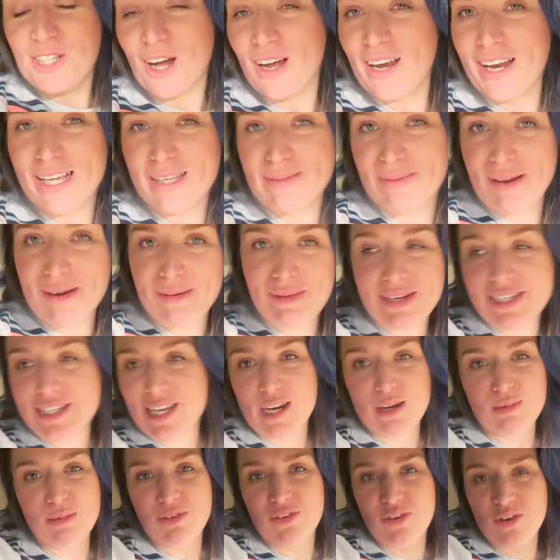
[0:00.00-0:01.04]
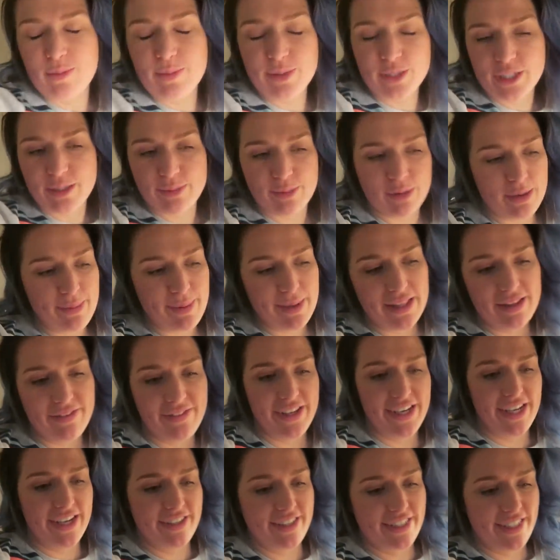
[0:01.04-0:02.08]
Charlie has been on my channel before, but she didn't want to be in the
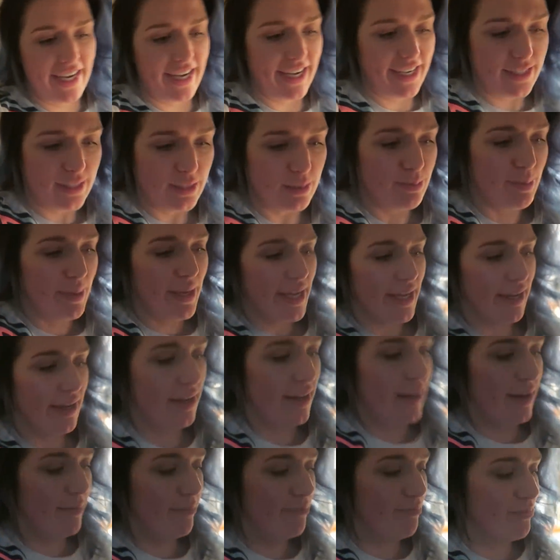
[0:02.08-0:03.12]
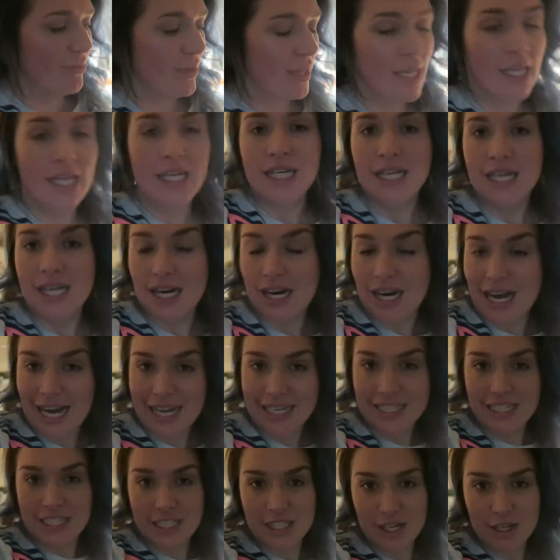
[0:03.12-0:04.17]
video today because she's being um, oh,
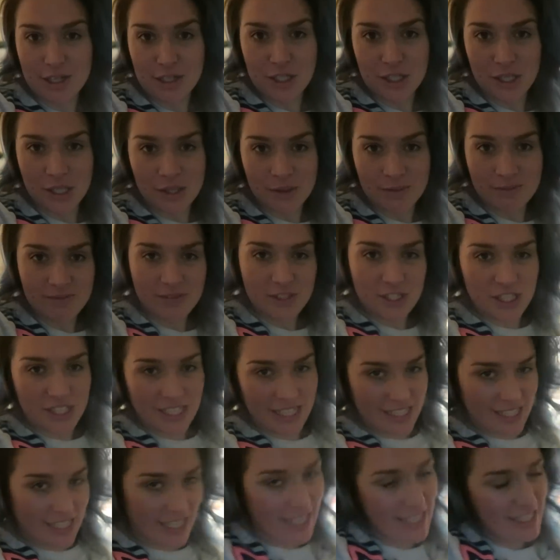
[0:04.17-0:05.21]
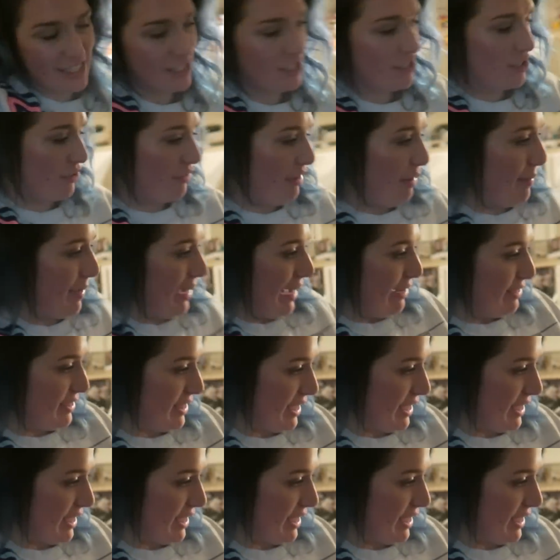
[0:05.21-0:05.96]
antisocial. She's on Instagramming